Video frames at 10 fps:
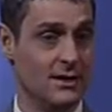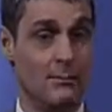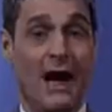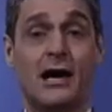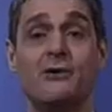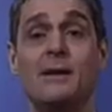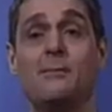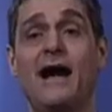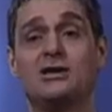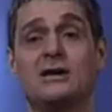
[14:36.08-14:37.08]
And my great
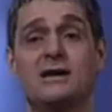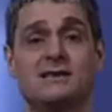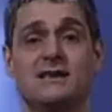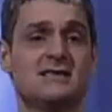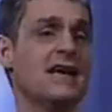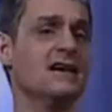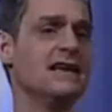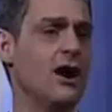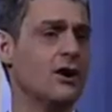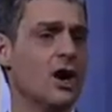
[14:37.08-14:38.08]
passion is to send
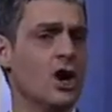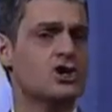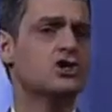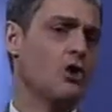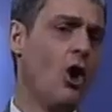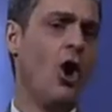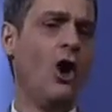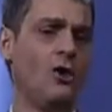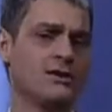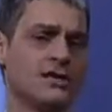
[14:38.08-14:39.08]
out
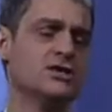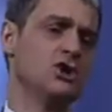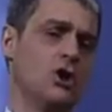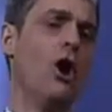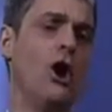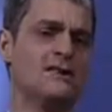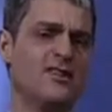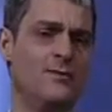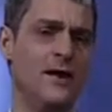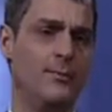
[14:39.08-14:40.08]
scores and scores
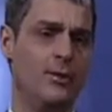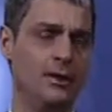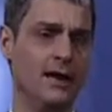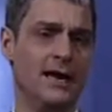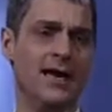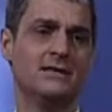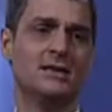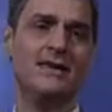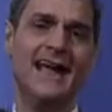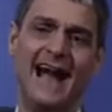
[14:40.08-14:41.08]
of people into
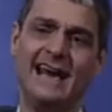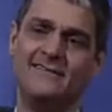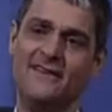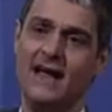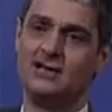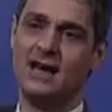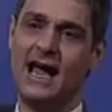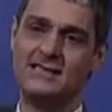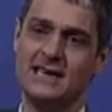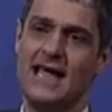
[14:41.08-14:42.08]
the
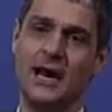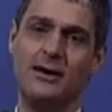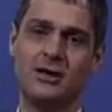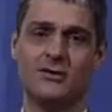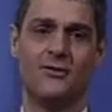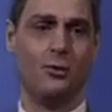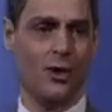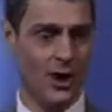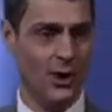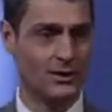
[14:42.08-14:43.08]
unevangelized areas of the
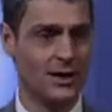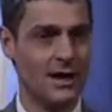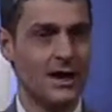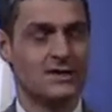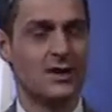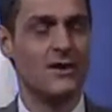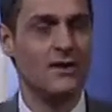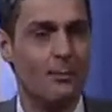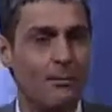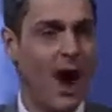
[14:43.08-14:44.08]
world so that
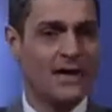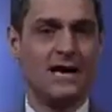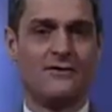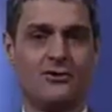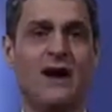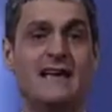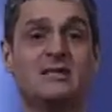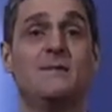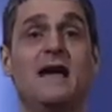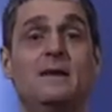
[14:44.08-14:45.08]
the body of
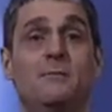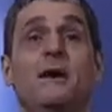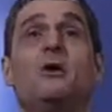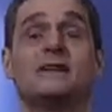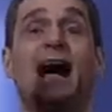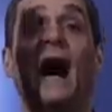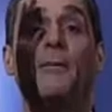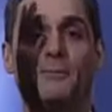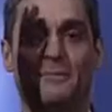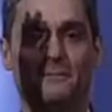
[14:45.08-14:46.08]
Christ may be built
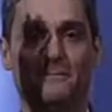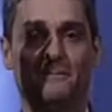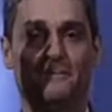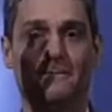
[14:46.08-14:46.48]
up,